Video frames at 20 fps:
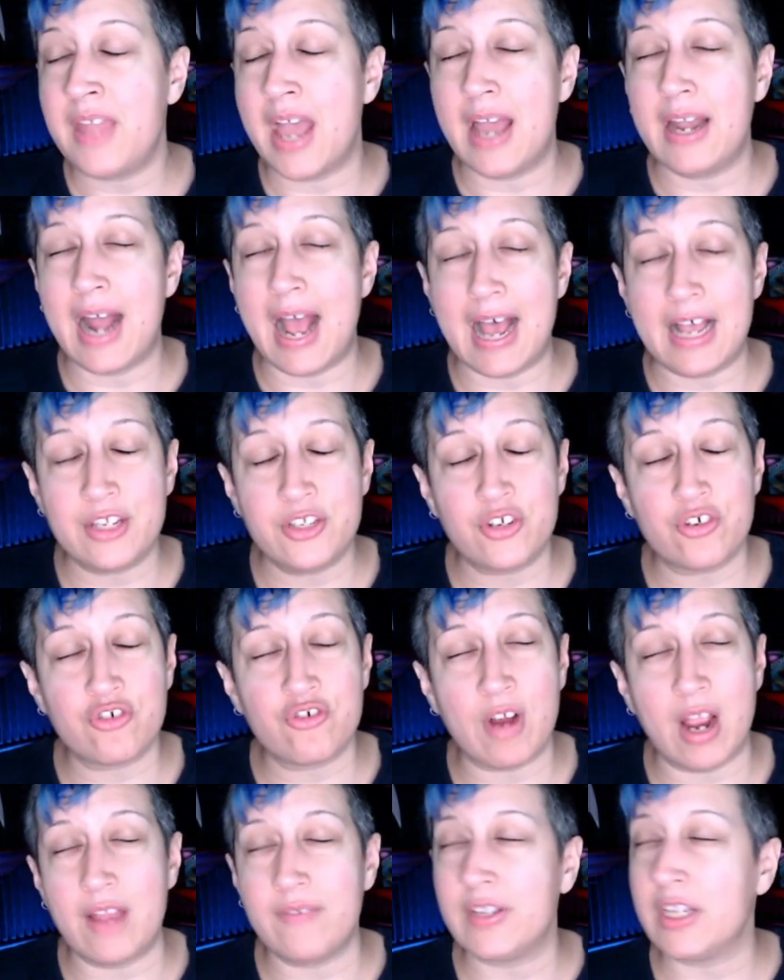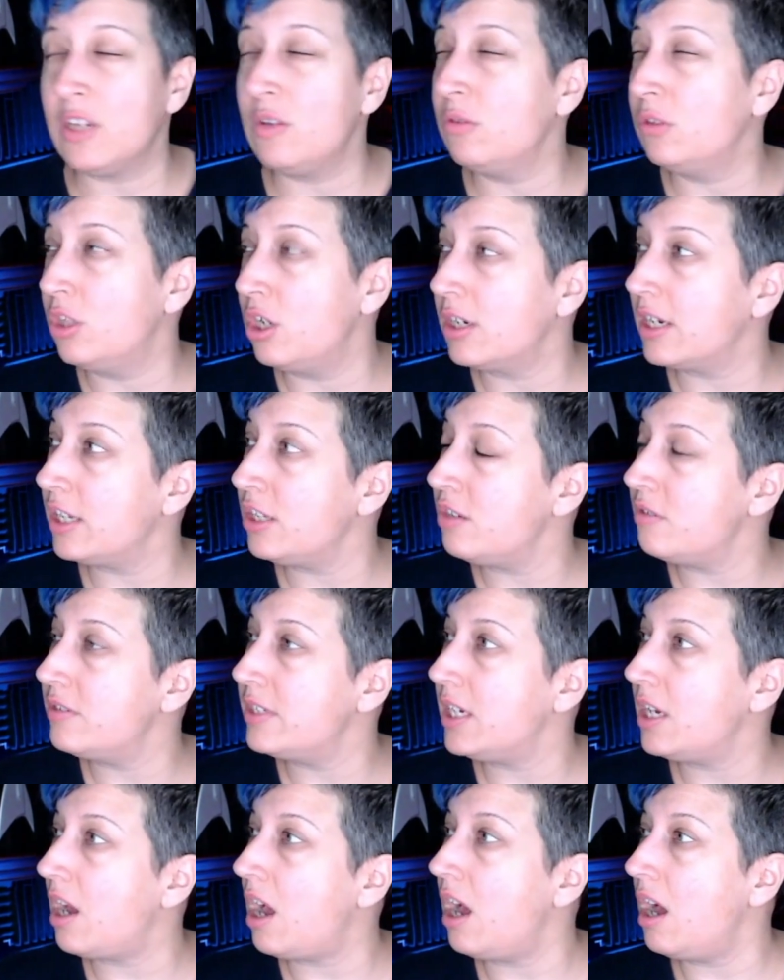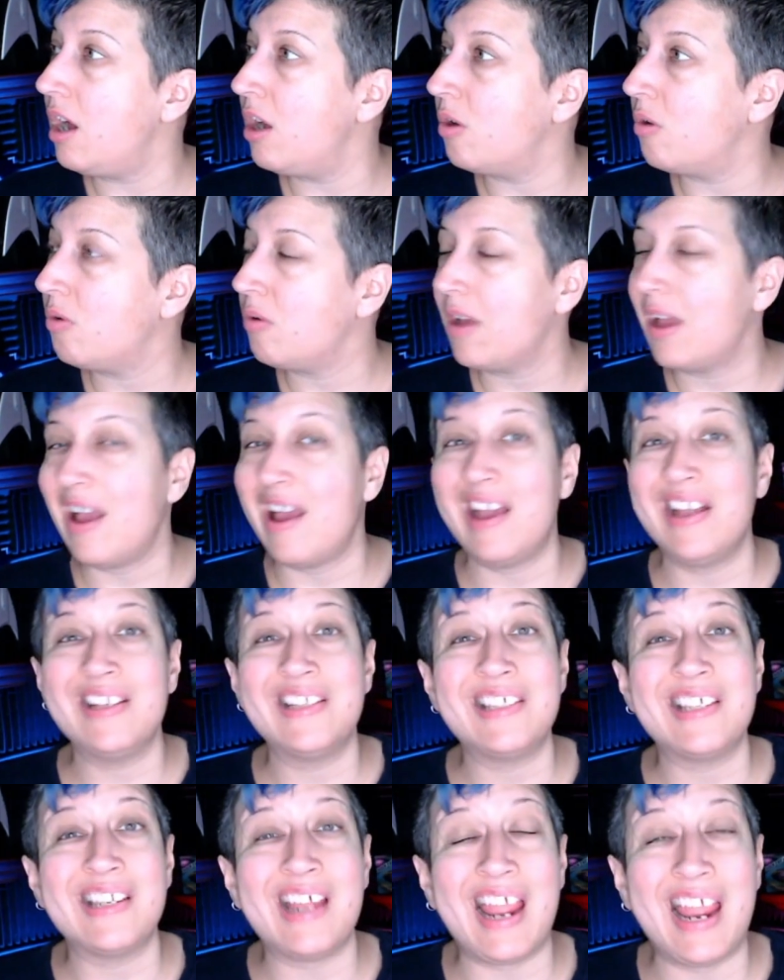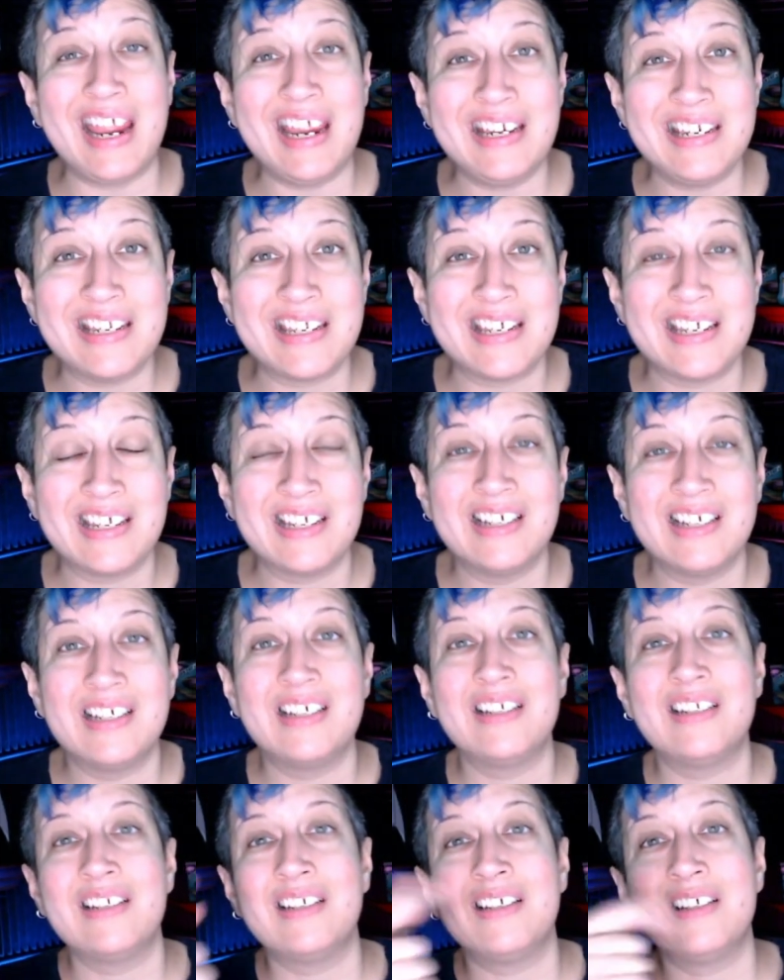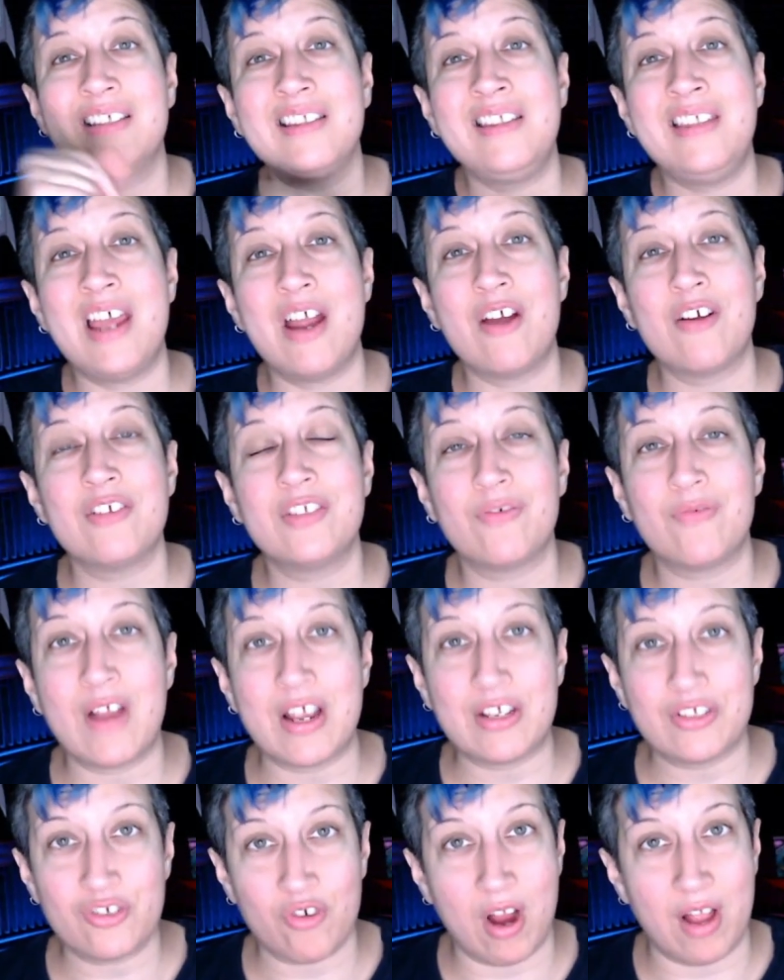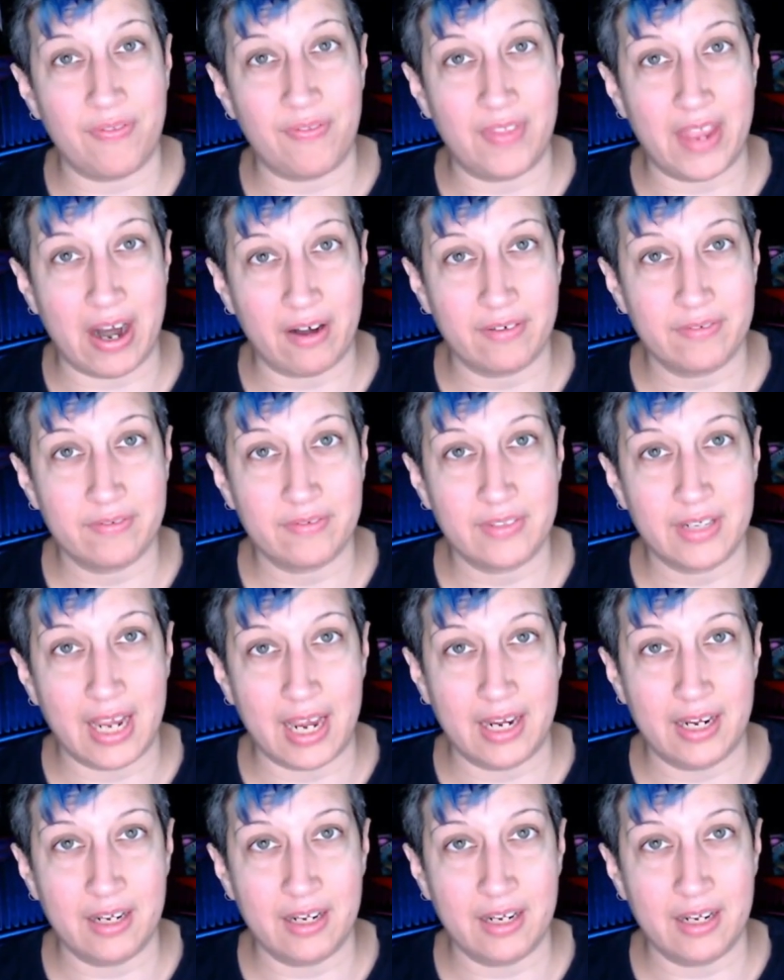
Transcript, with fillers: That as you're driving, you look and you see, oh, exit eight, there is a restaurant there.